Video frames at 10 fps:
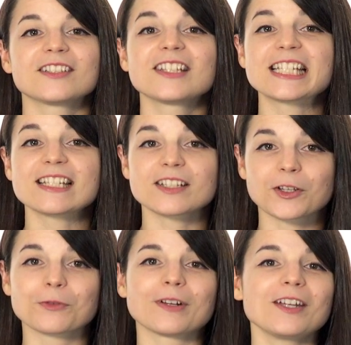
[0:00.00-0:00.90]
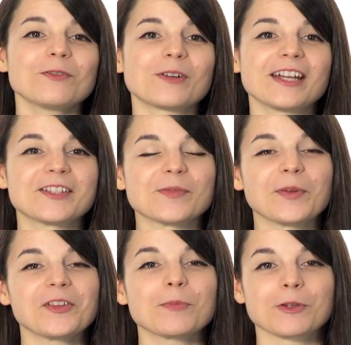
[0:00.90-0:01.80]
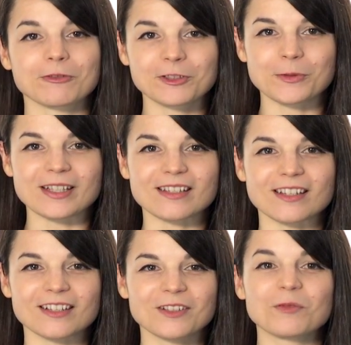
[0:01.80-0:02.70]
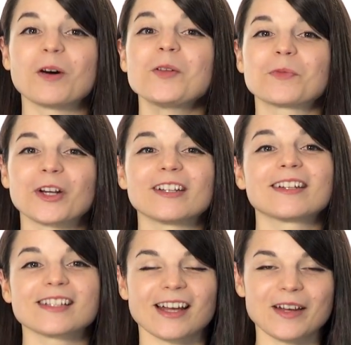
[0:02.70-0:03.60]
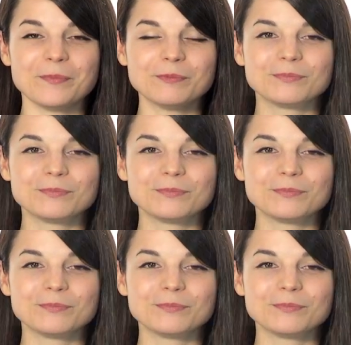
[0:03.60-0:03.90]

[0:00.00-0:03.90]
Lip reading: This is a great way to build up your fluency, one word at a time.